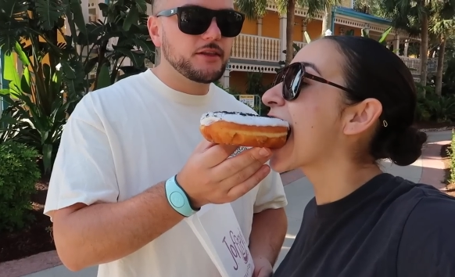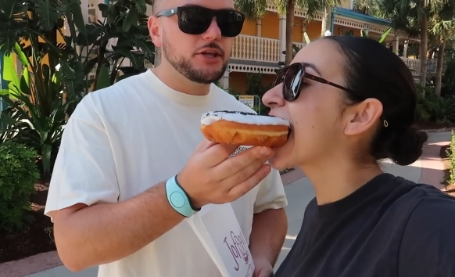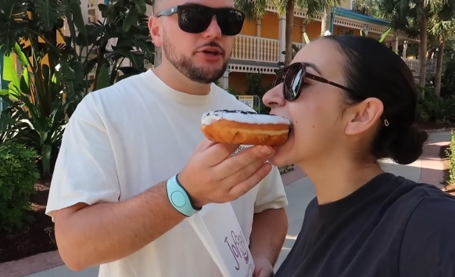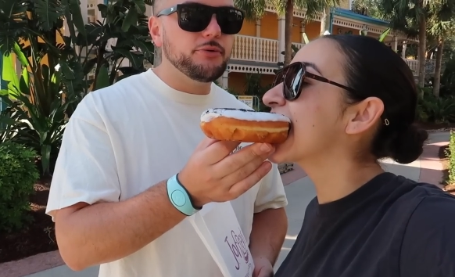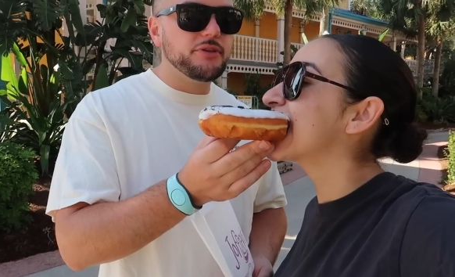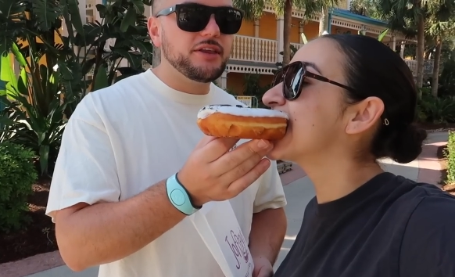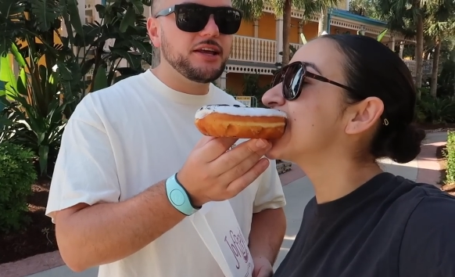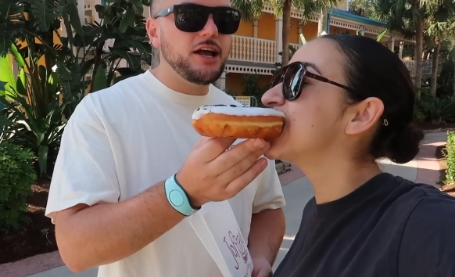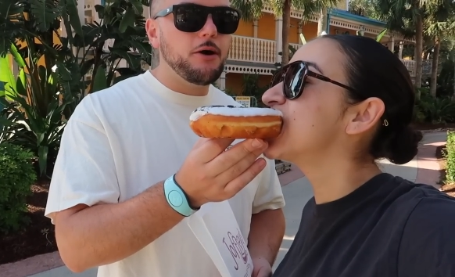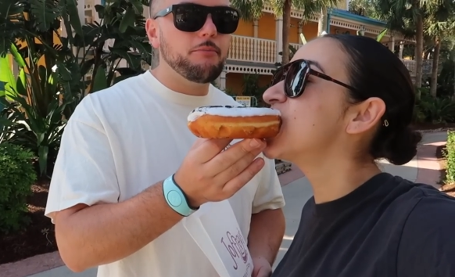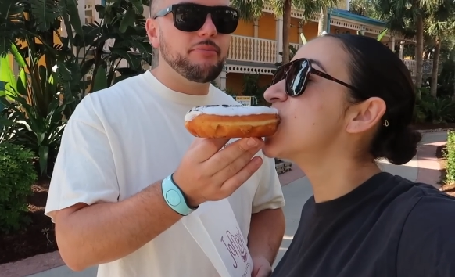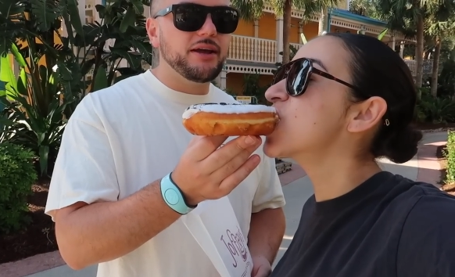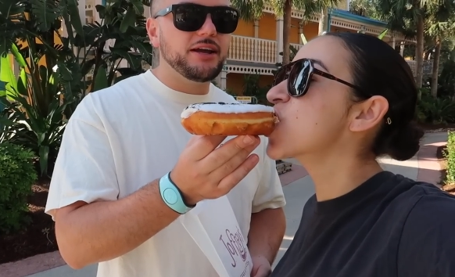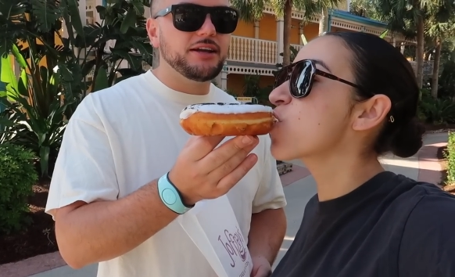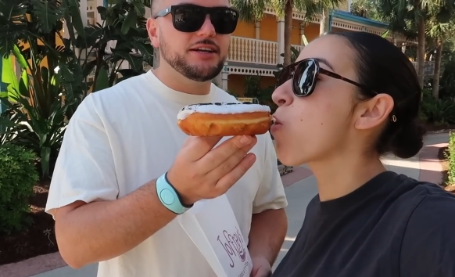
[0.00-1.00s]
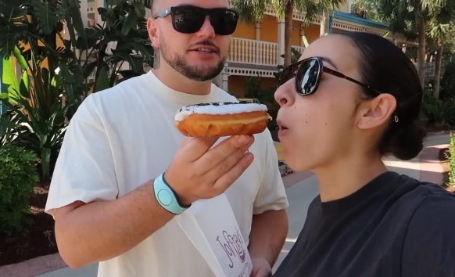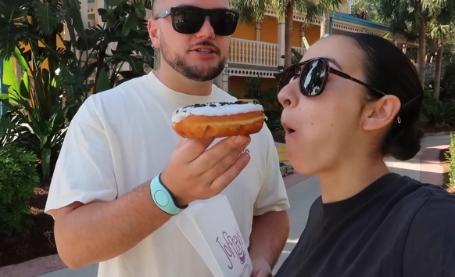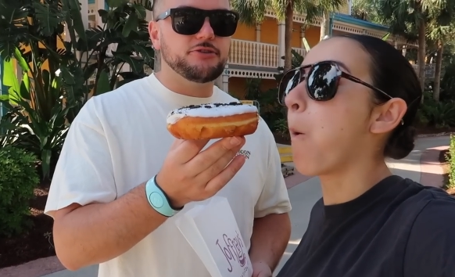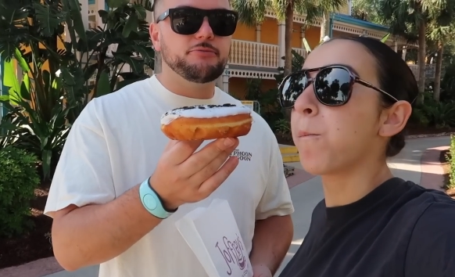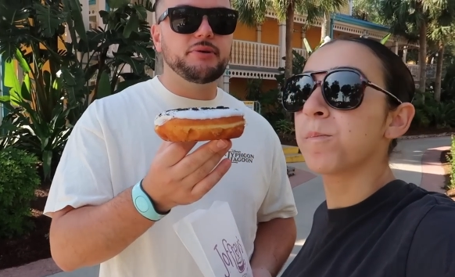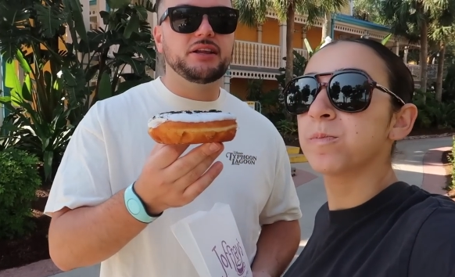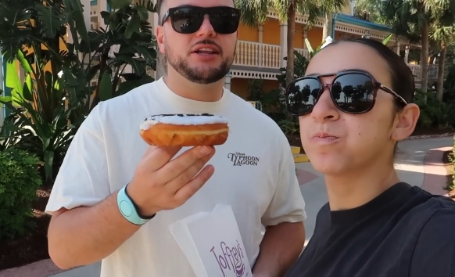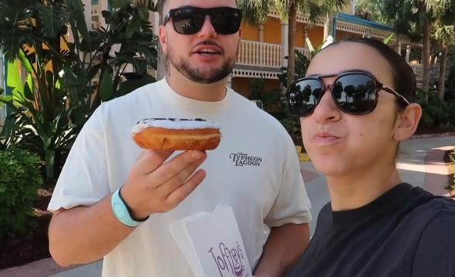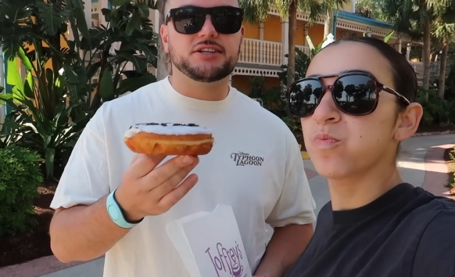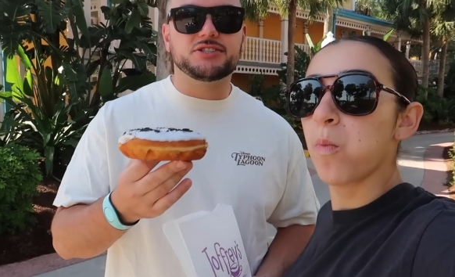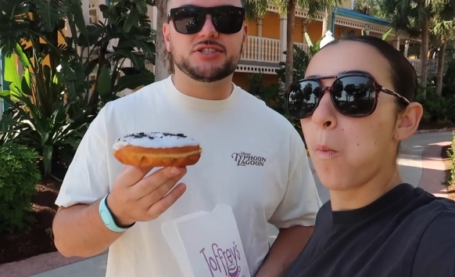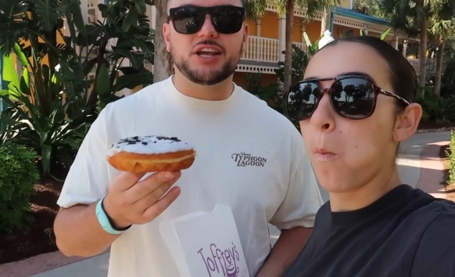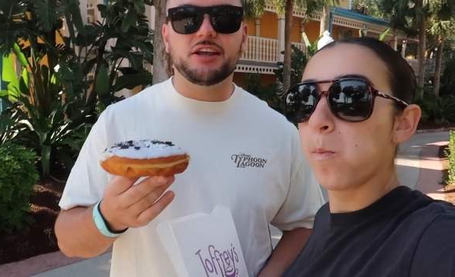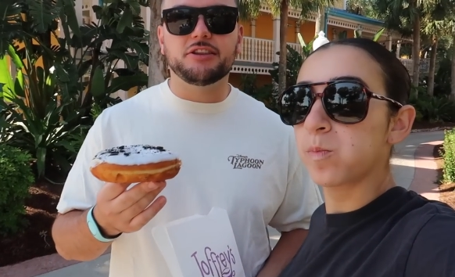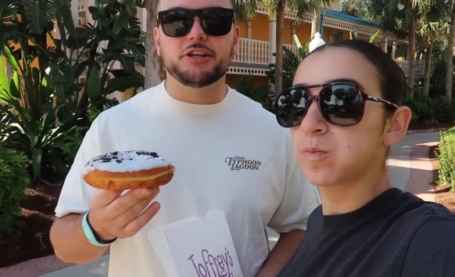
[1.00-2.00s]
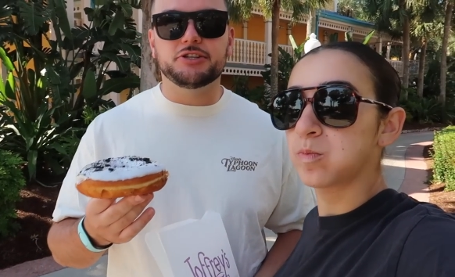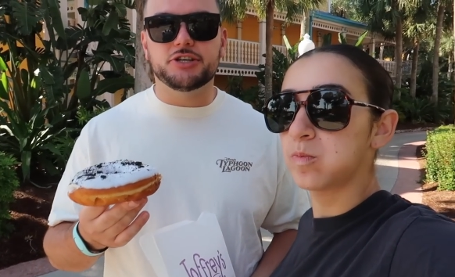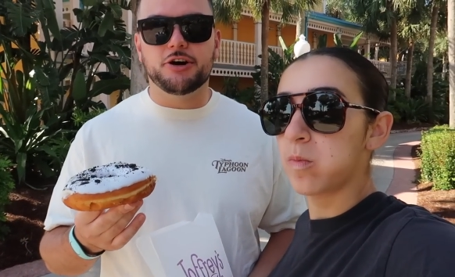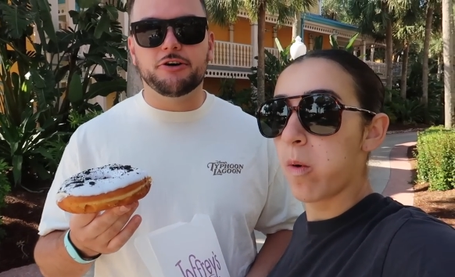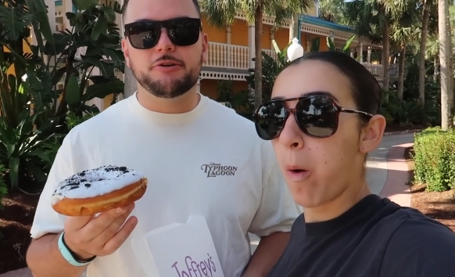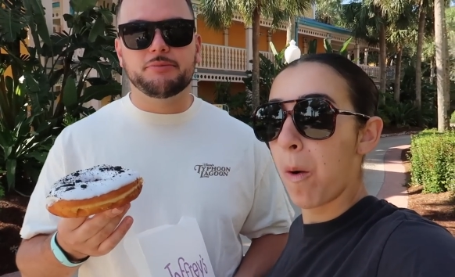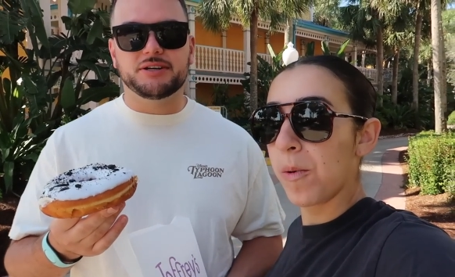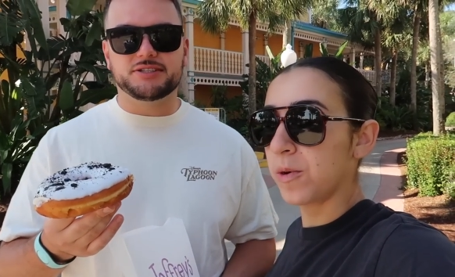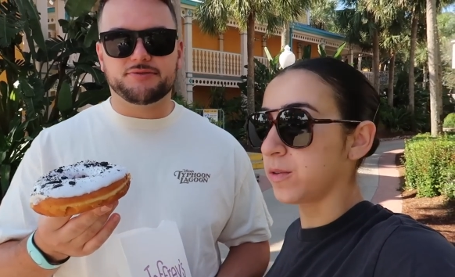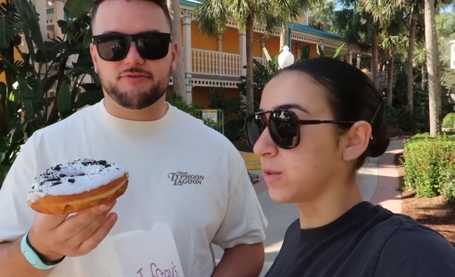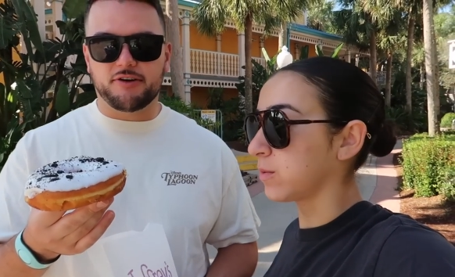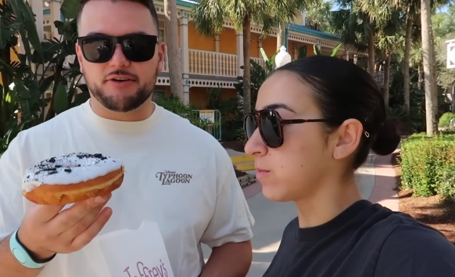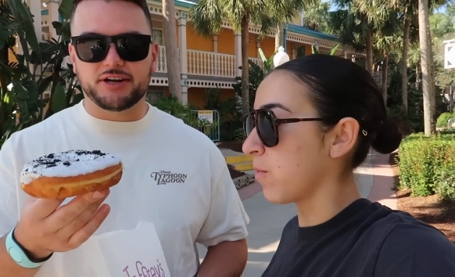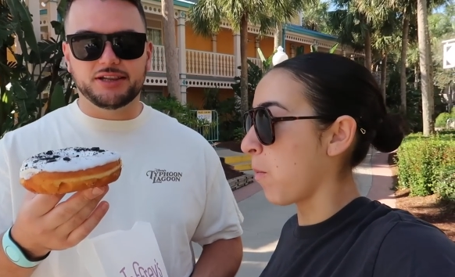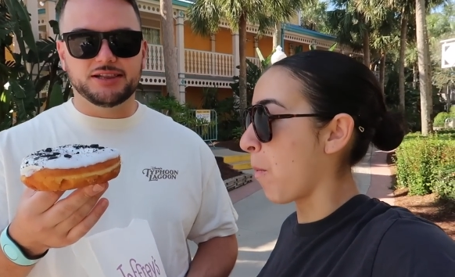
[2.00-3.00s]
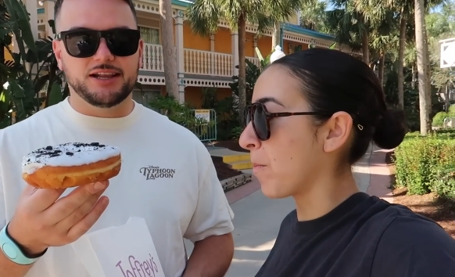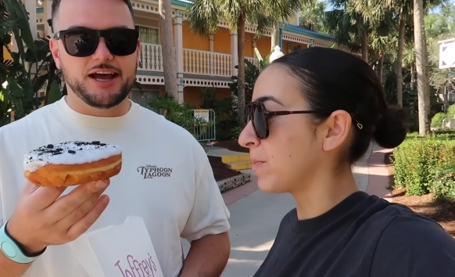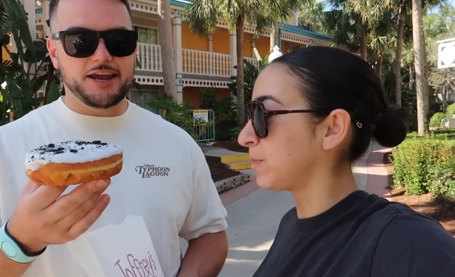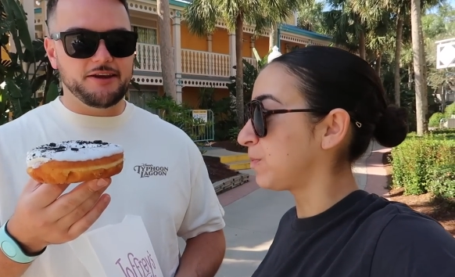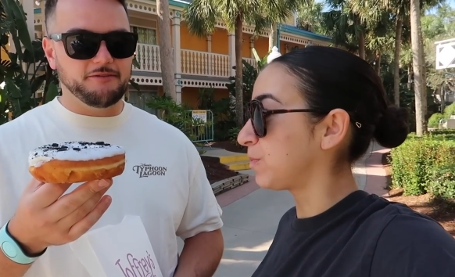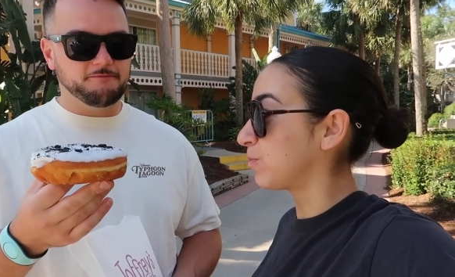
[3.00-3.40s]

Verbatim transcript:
Speaker 1: You would think how big it is, it would be like insanely doughy, but it's very light.